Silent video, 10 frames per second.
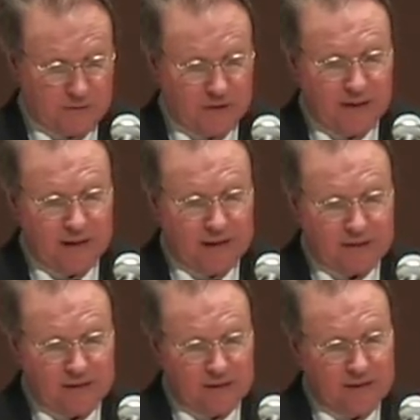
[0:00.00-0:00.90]
Today a
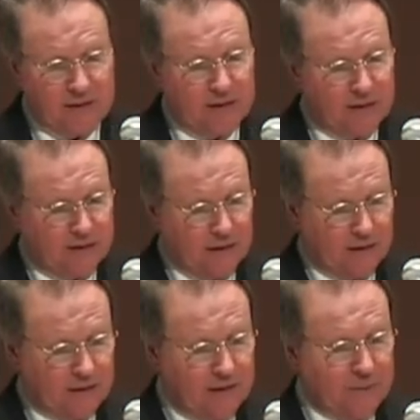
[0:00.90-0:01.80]
Zen nun
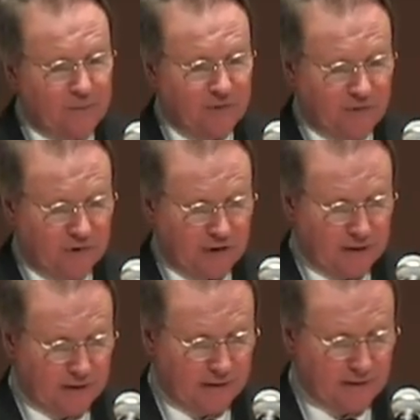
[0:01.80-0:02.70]
came visiting.
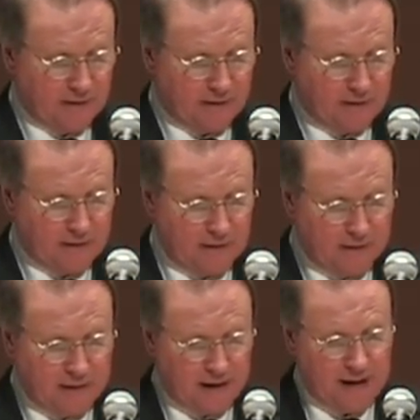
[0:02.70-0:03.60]

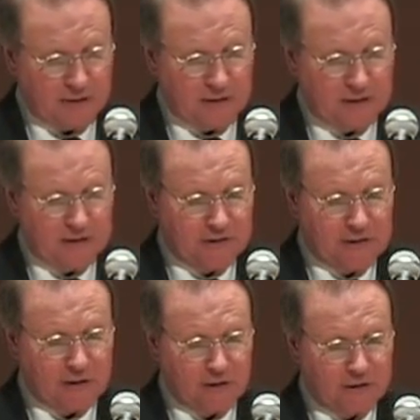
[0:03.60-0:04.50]
Actually, she
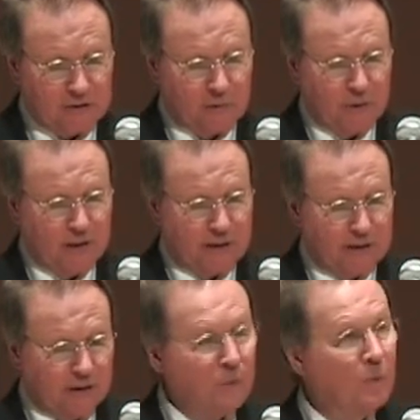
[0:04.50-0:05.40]
had lost her way
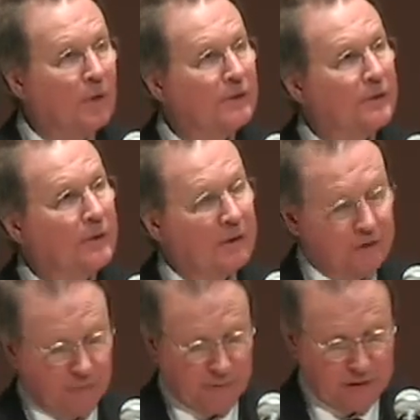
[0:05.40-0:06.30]
and wandered
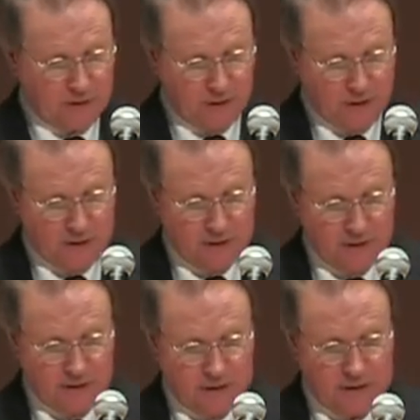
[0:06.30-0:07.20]
into my yard,
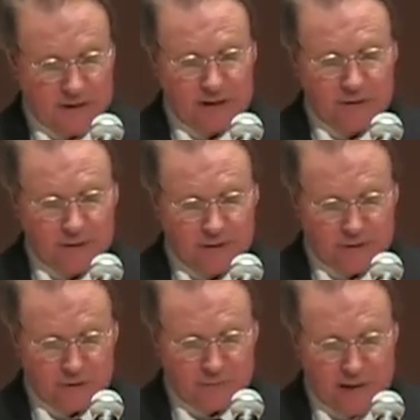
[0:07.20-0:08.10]
carrying
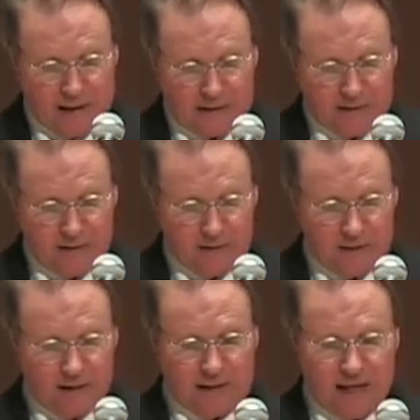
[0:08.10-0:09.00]
on her back
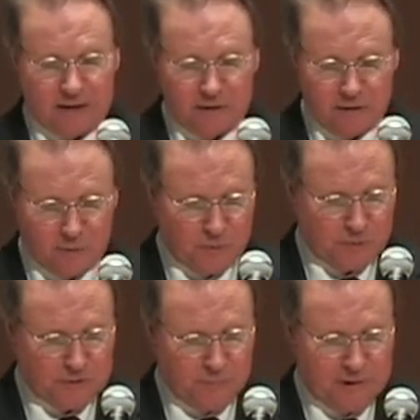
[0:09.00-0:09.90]
a lacquered
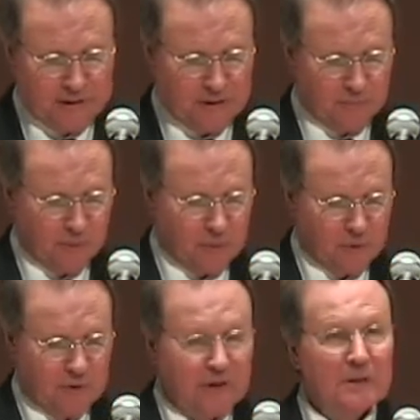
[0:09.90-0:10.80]
orange begging
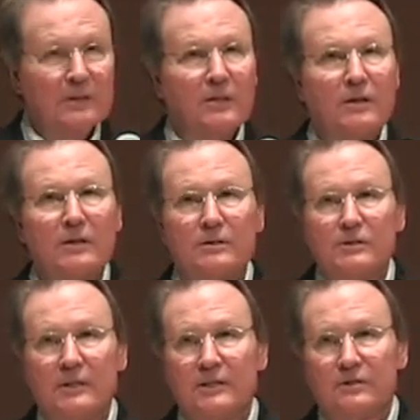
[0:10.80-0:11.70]
bowl, large
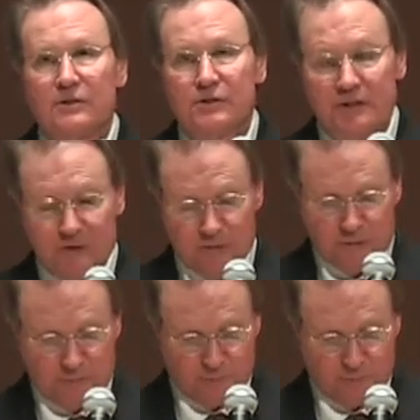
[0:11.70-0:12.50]
as a shield.